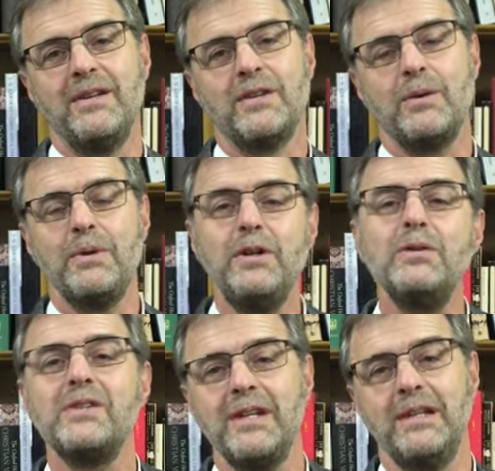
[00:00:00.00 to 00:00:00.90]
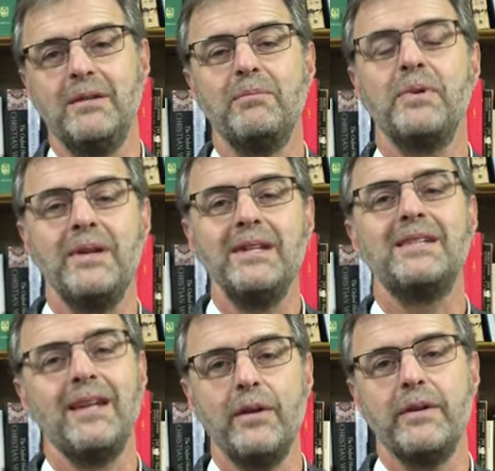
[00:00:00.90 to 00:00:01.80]
So when you see them,
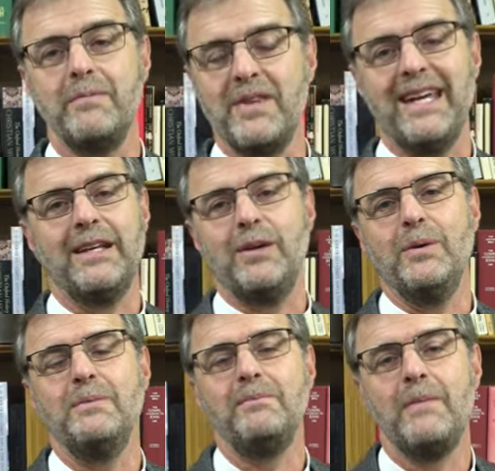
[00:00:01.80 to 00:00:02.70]
please tell them thank you.